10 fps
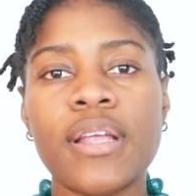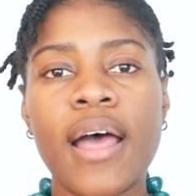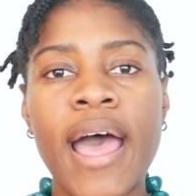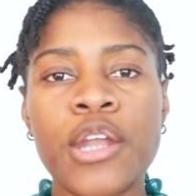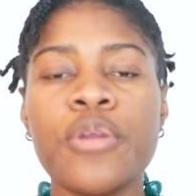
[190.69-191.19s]

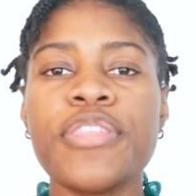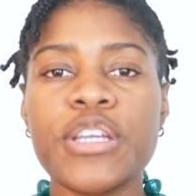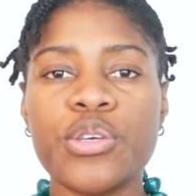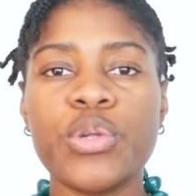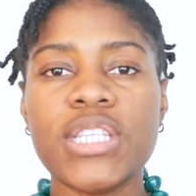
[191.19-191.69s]
I don't
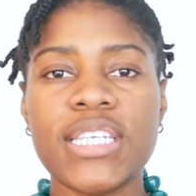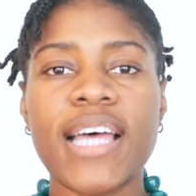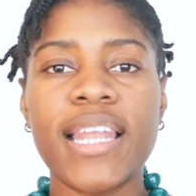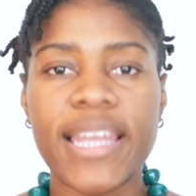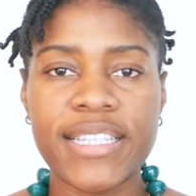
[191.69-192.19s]
think you will need
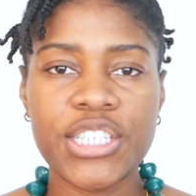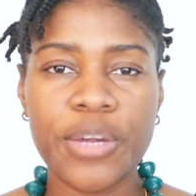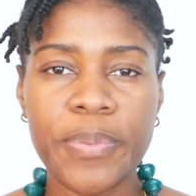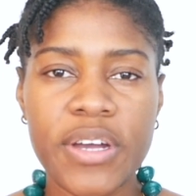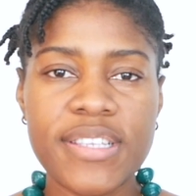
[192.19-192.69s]
a letter
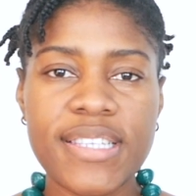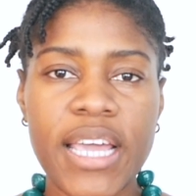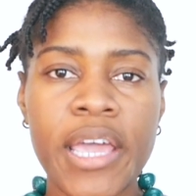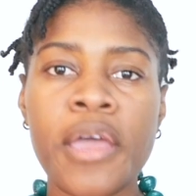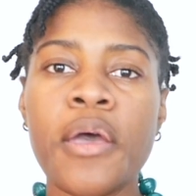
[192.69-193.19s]
per
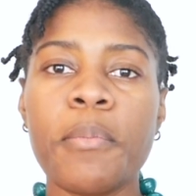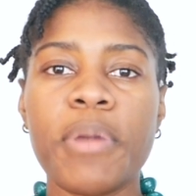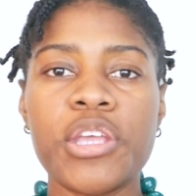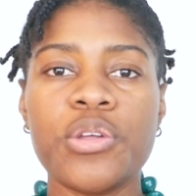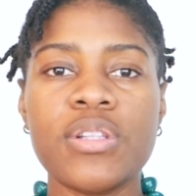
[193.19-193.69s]
se,
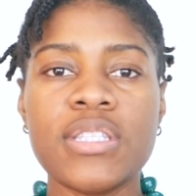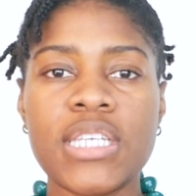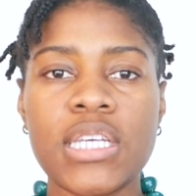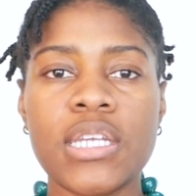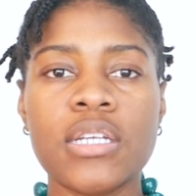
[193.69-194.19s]
but you'll
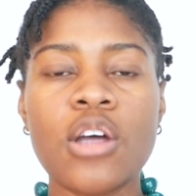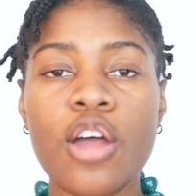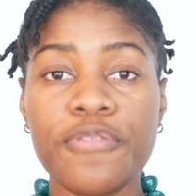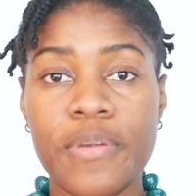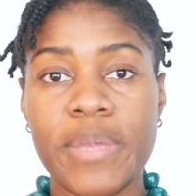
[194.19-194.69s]
need
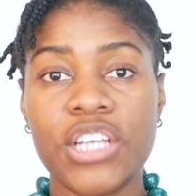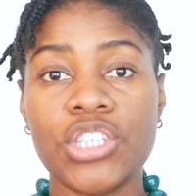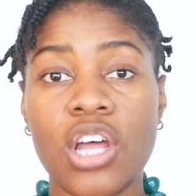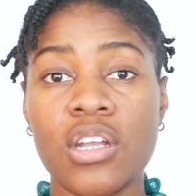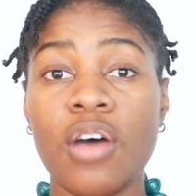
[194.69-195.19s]

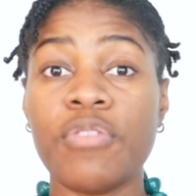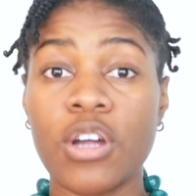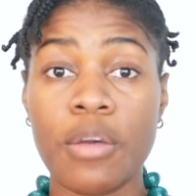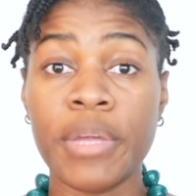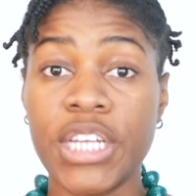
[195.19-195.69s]
confirmation of
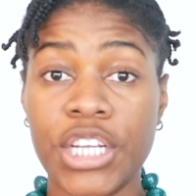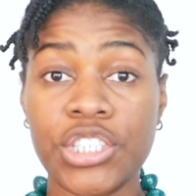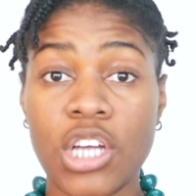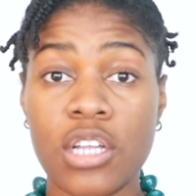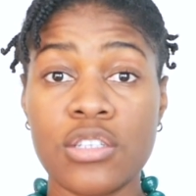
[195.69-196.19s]

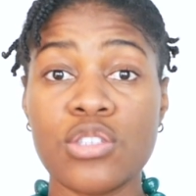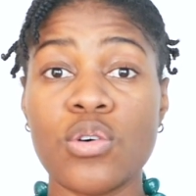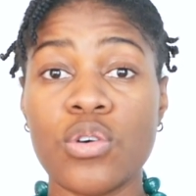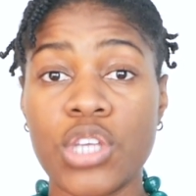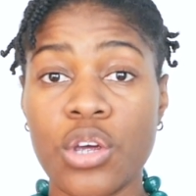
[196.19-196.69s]
accommodation.
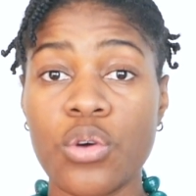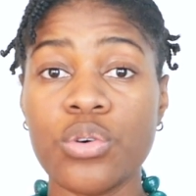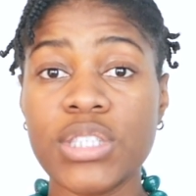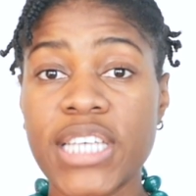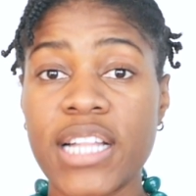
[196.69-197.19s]
So your
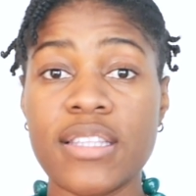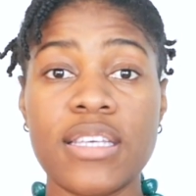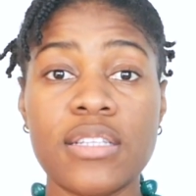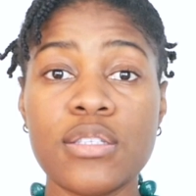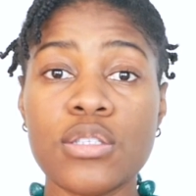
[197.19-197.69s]
hotel
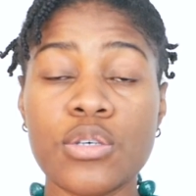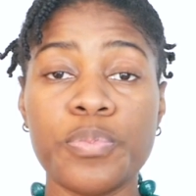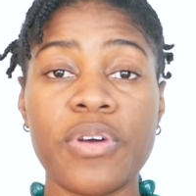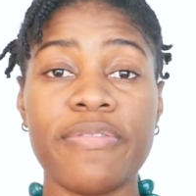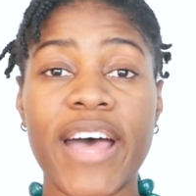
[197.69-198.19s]
needs to
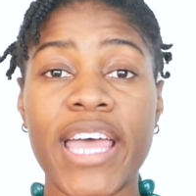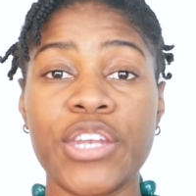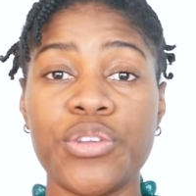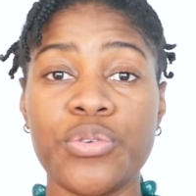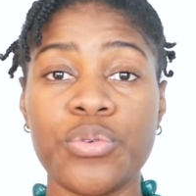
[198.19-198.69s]

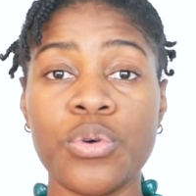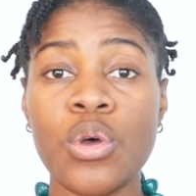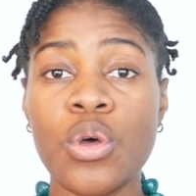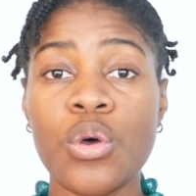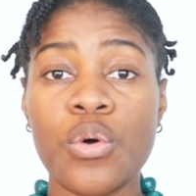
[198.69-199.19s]
provide you
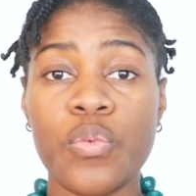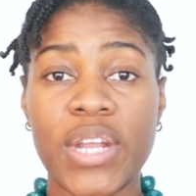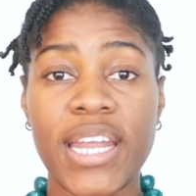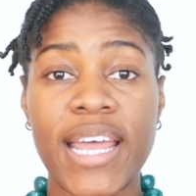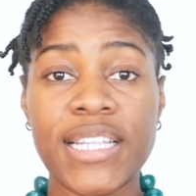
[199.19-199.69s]

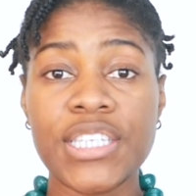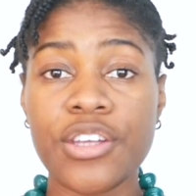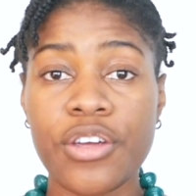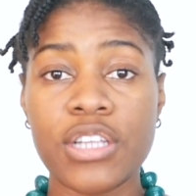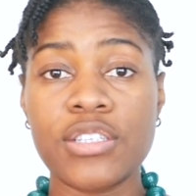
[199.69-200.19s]
with an
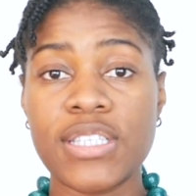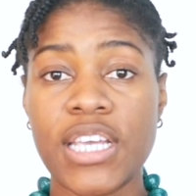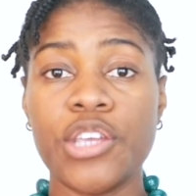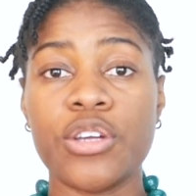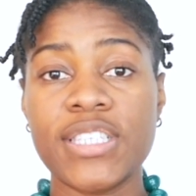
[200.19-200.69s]
itinerary to
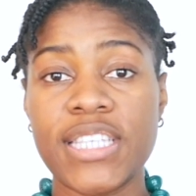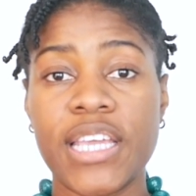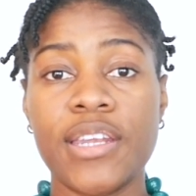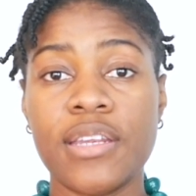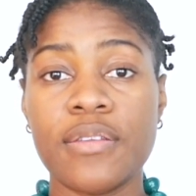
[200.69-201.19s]
say you're
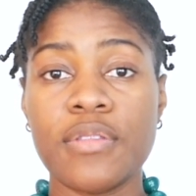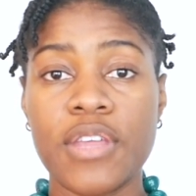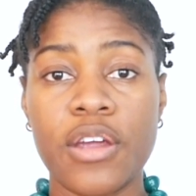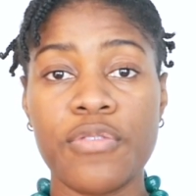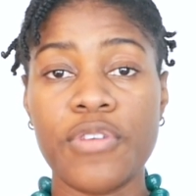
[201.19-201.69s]
staying
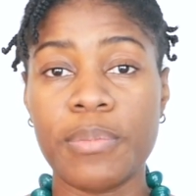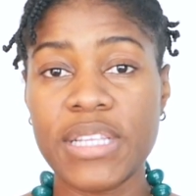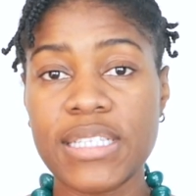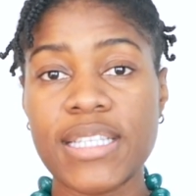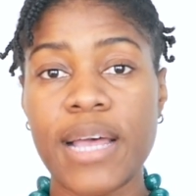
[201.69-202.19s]
there from
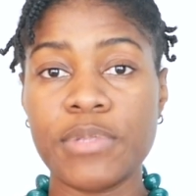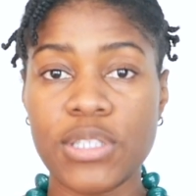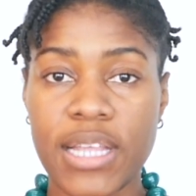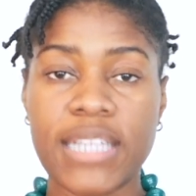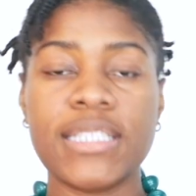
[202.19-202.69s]
this time
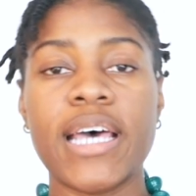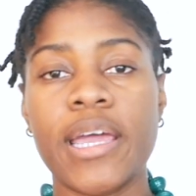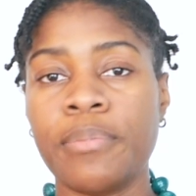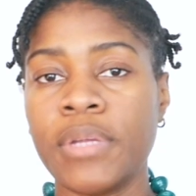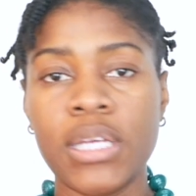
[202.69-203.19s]
to that
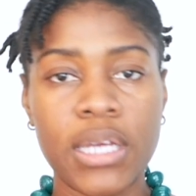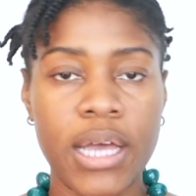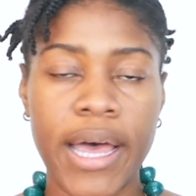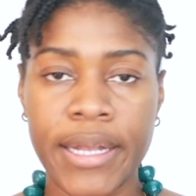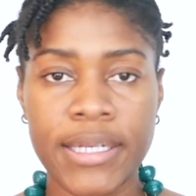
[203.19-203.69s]
time,
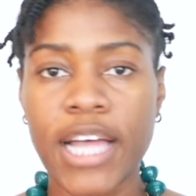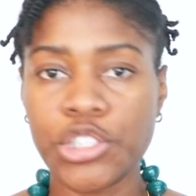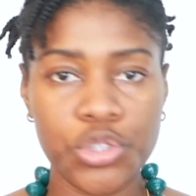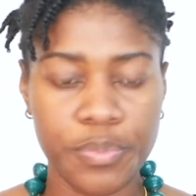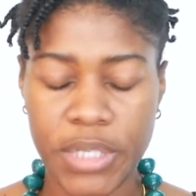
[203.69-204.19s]
and
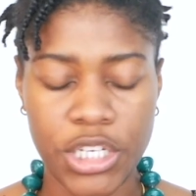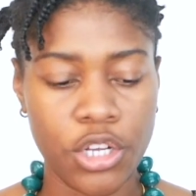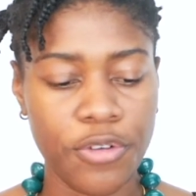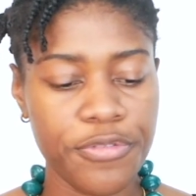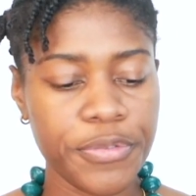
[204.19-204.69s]
that should be
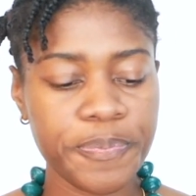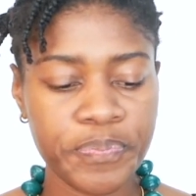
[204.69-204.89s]
enough.